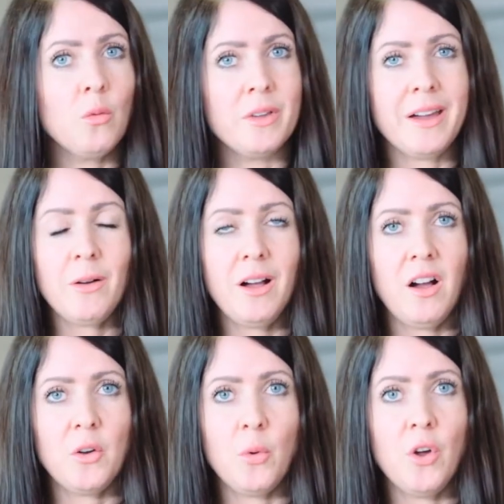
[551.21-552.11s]
without
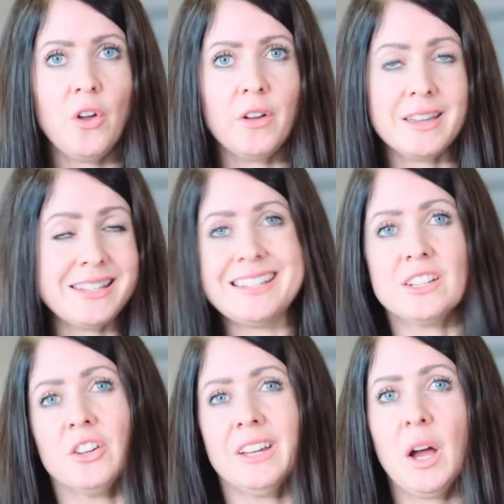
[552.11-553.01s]
hard work, it
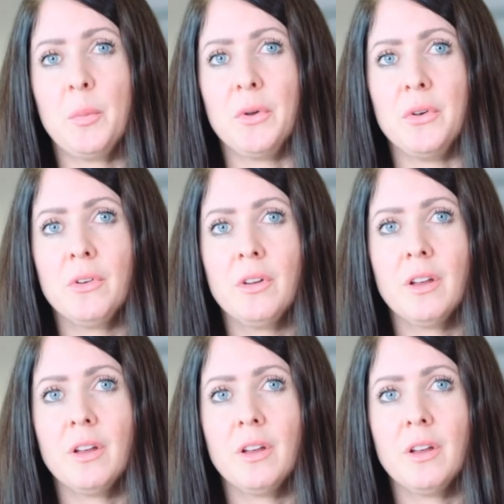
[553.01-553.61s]
isn't going to happen.